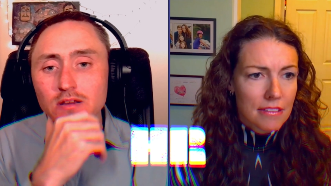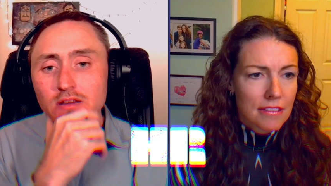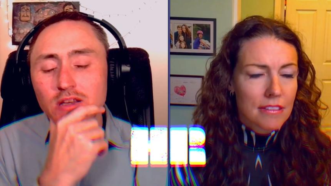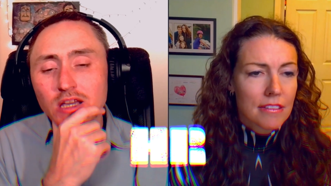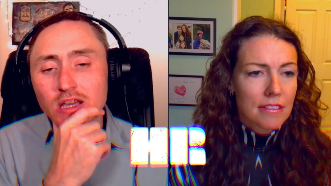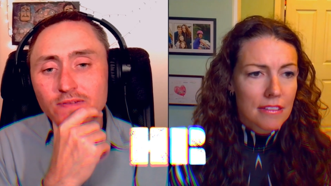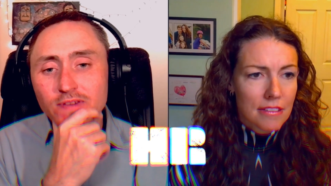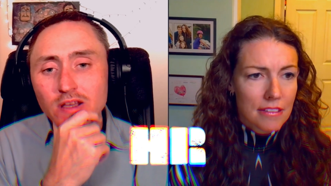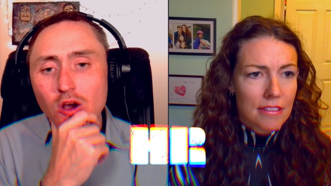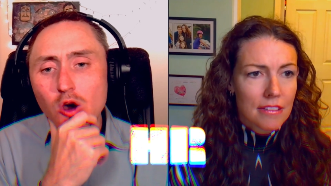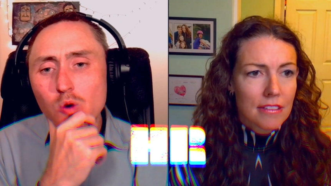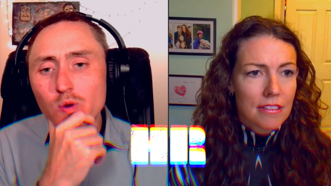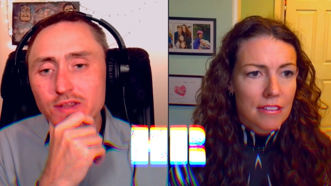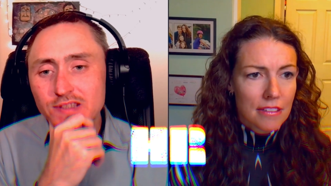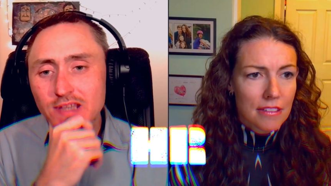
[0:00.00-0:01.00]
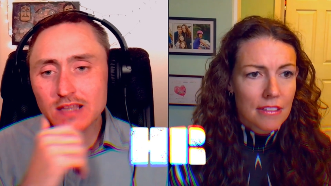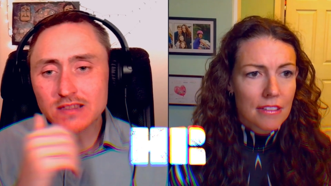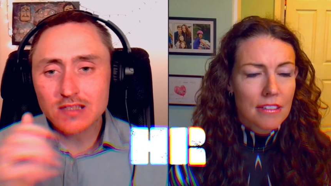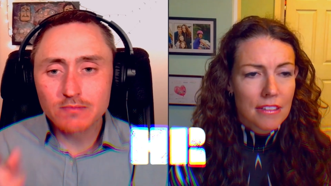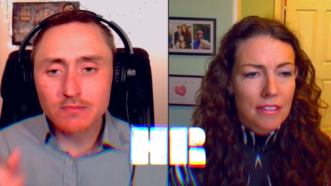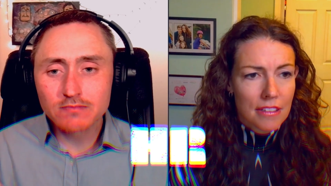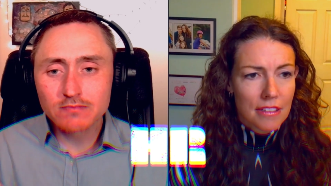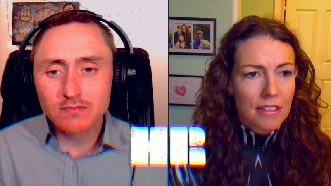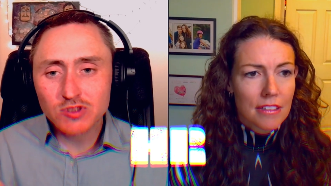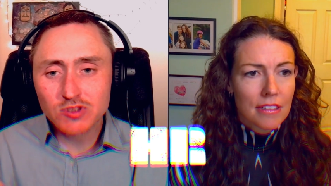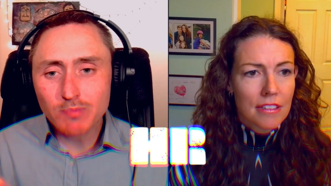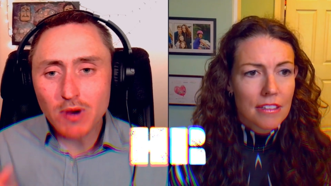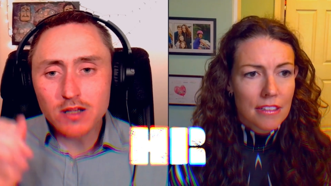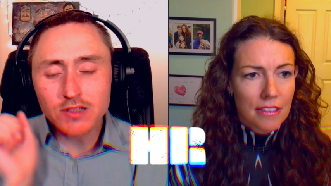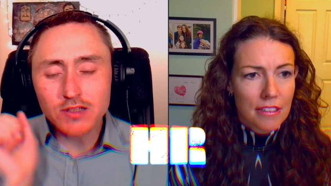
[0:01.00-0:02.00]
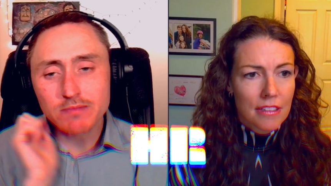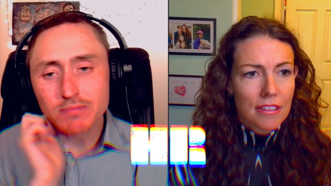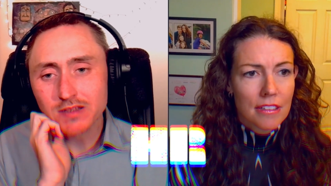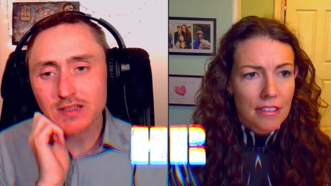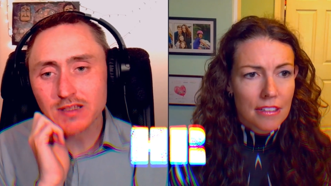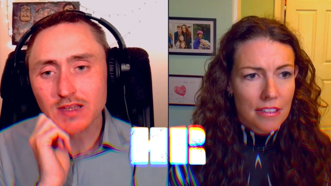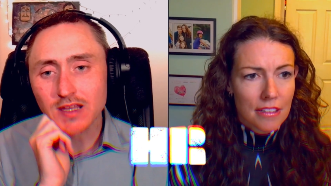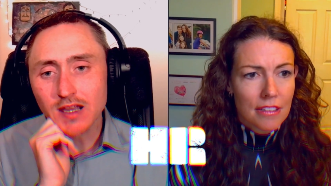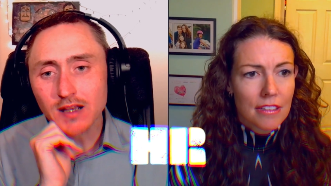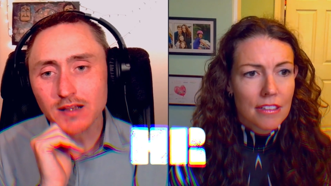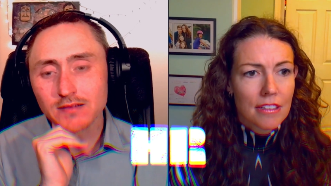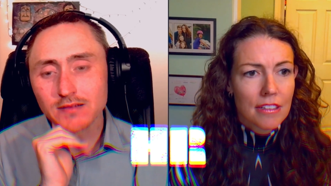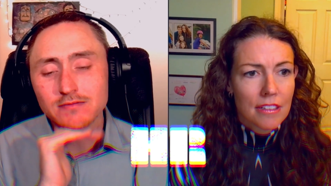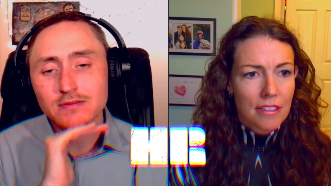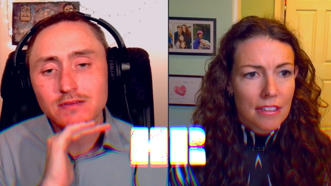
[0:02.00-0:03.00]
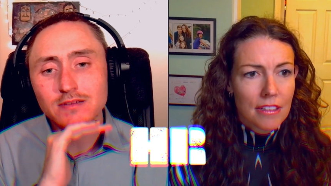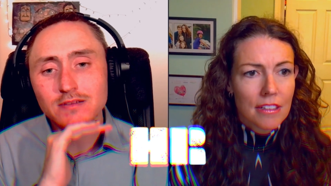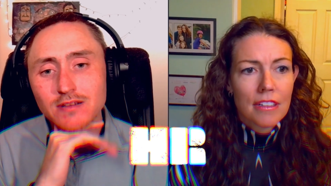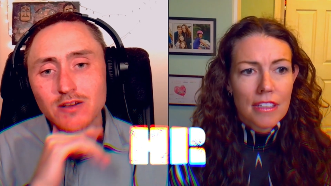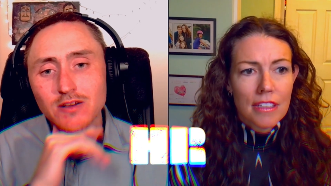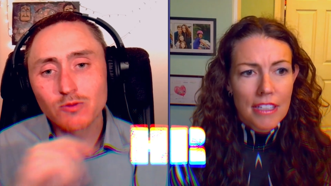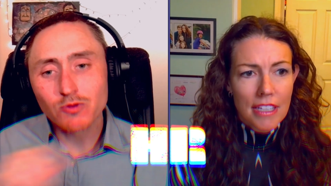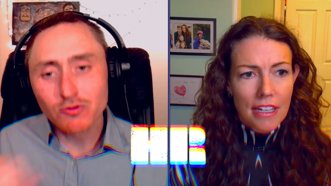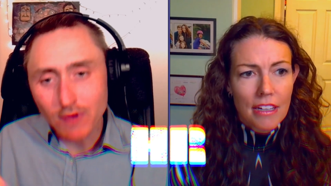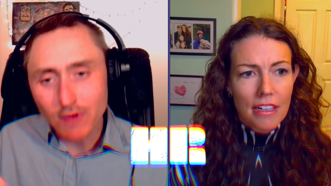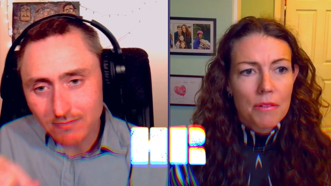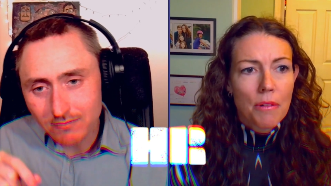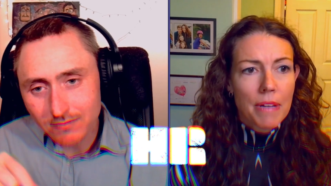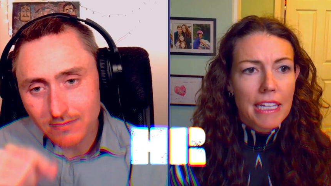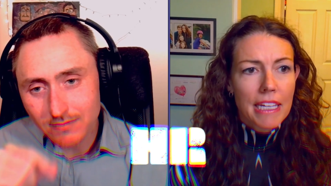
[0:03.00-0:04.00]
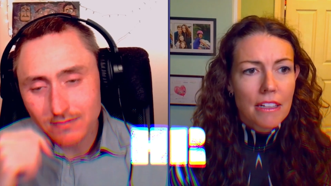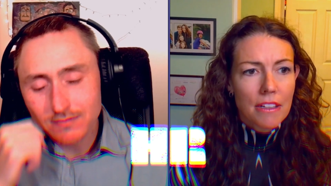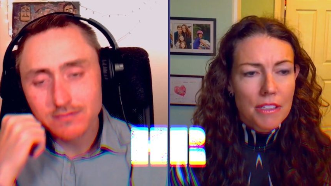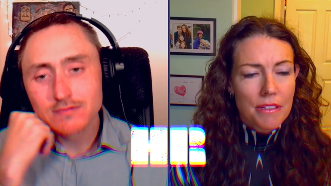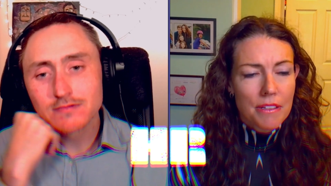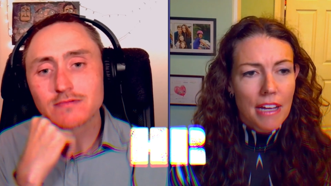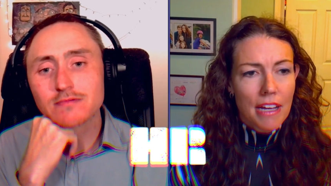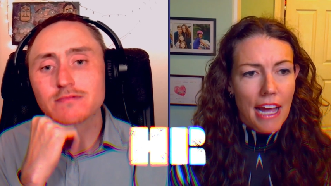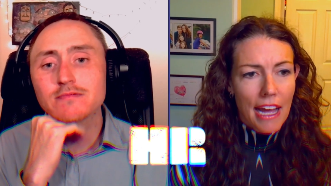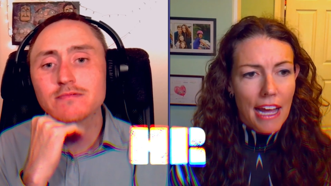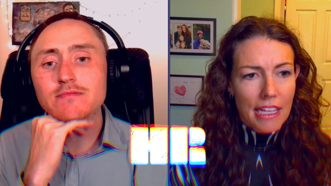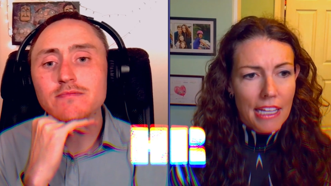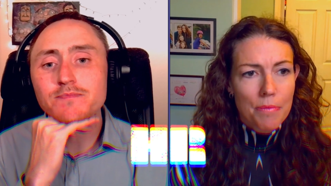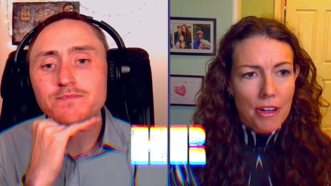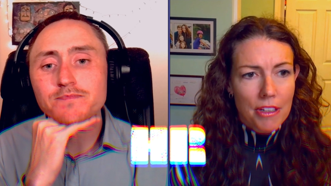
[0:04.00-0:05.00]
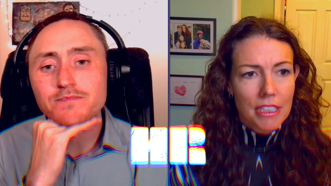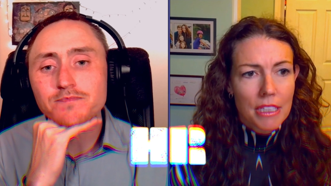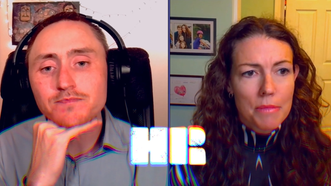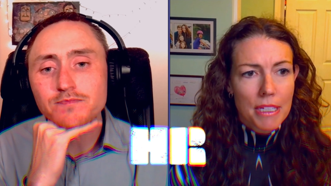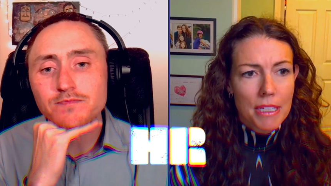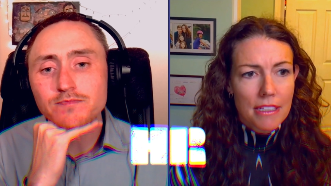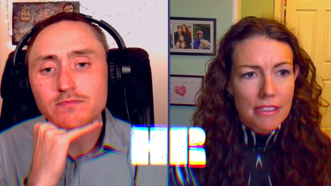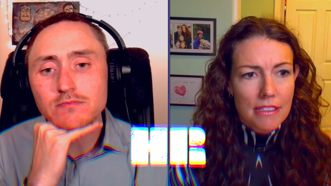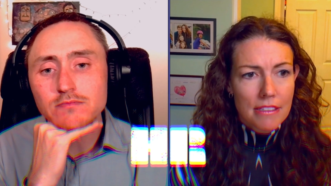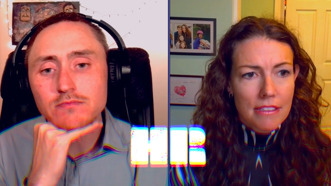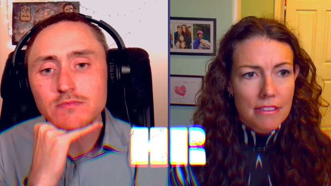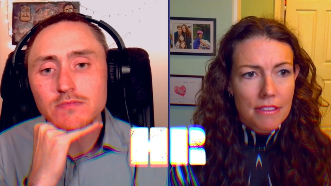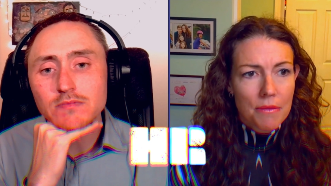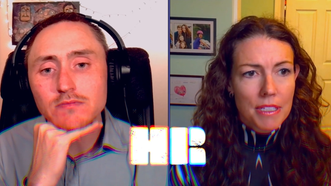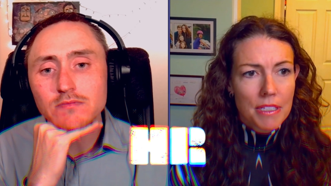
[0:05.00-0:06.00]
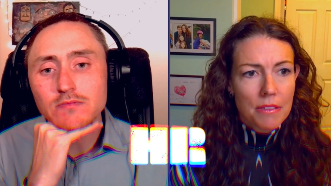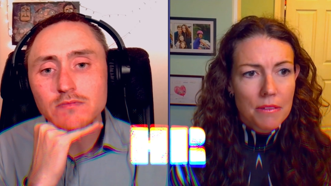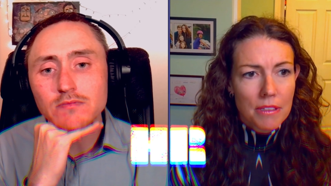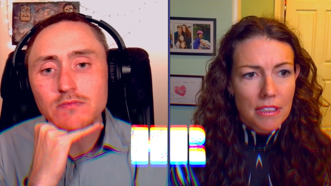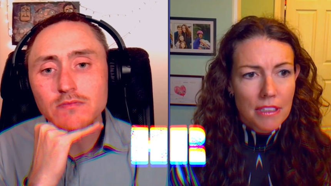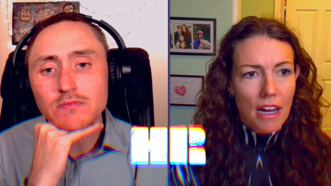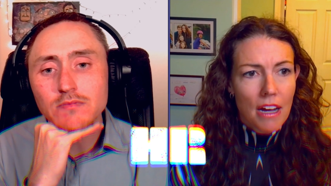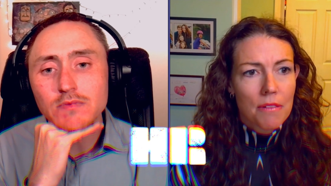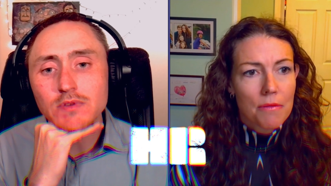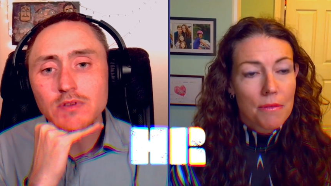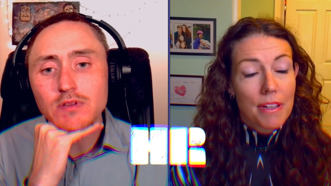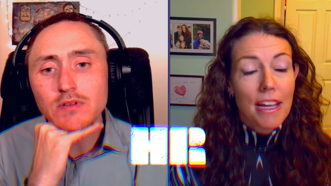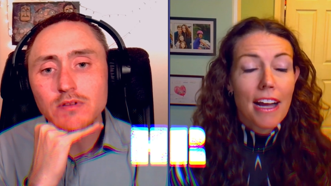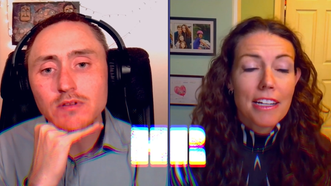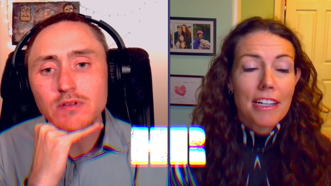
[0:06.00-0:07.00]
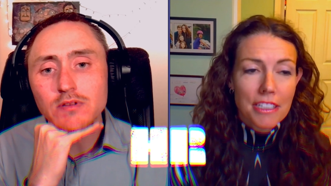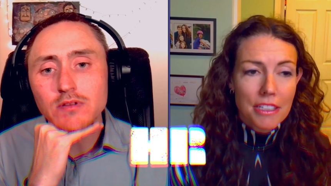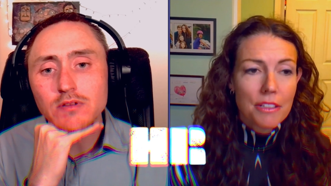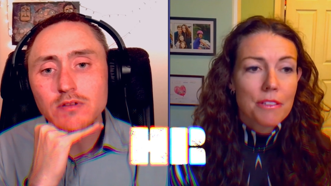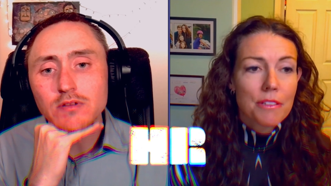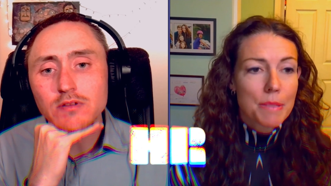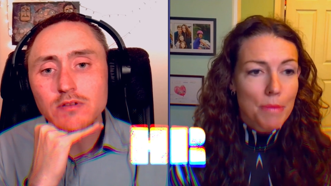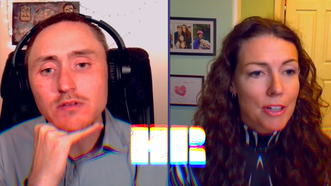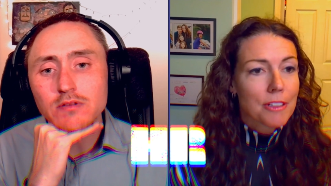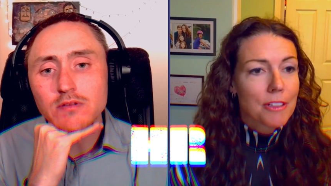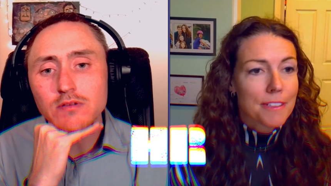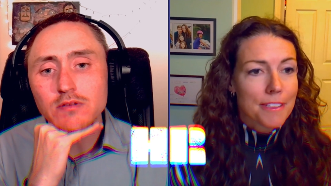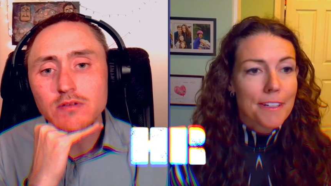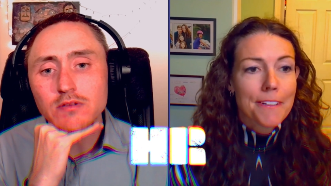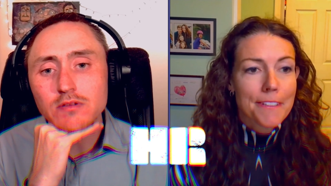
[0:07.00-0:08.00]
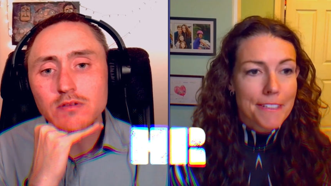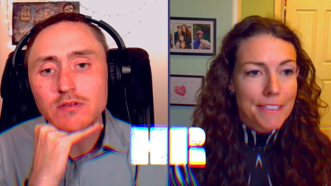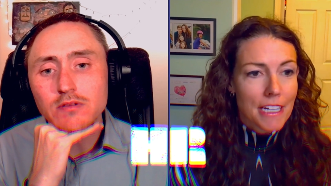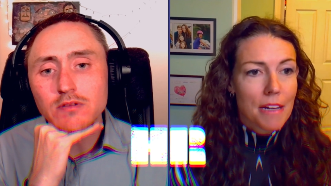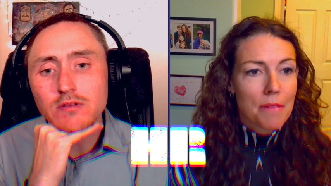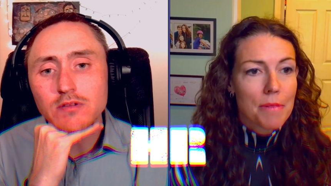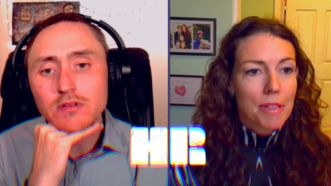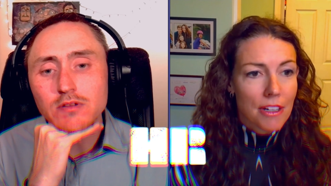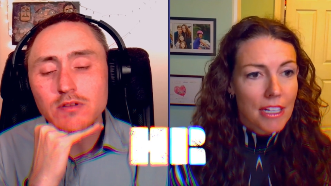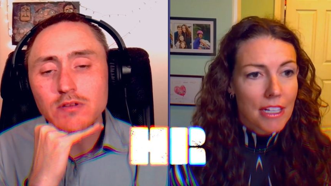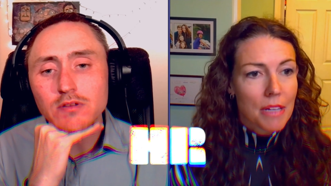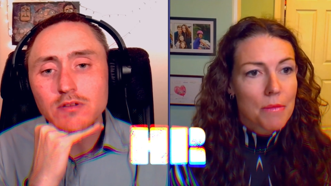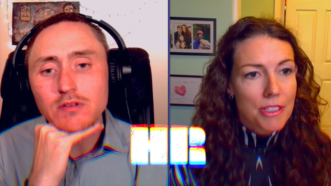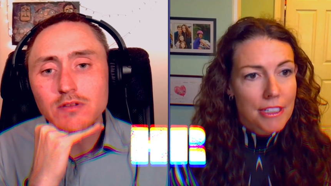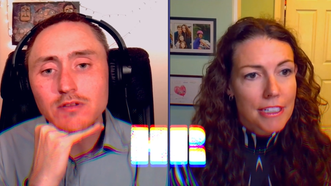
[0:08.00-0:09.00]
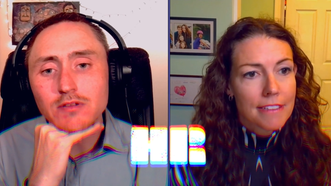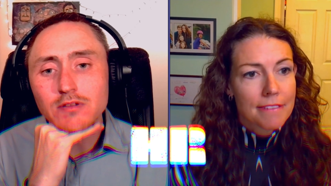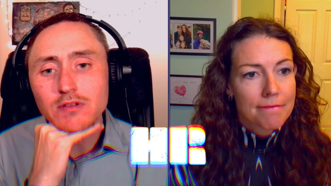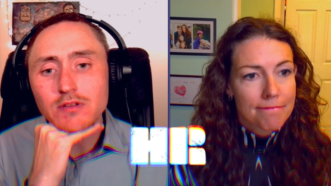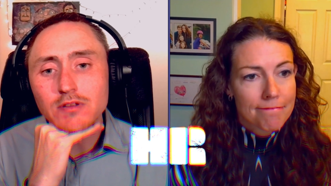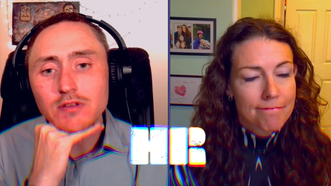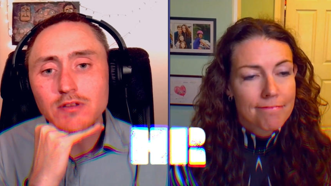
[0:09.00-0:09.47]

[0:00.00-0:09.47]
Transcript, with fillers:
Speaker 1: It,
Speaker 2: if it, oh, it's got some sparkly bits in there. Yeah.
Speaker 1: Well, we can also add sparkly bits. So we do a lot. We actually use sparkles all the time in our chemistry.